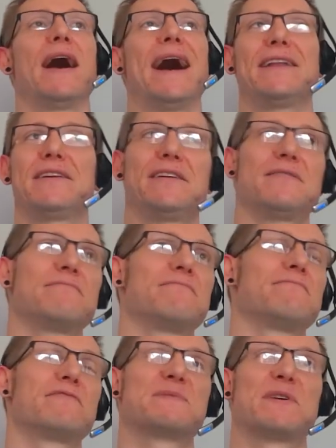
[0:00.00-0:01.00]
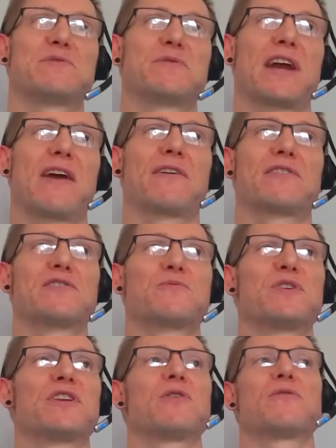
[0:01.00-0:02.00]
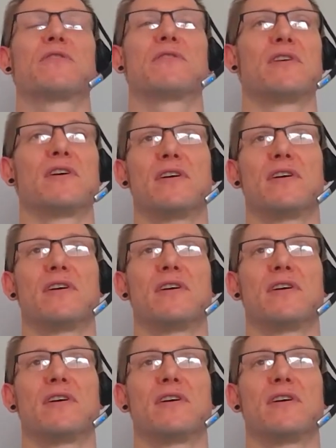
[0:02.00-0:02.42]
add in special characters. We know that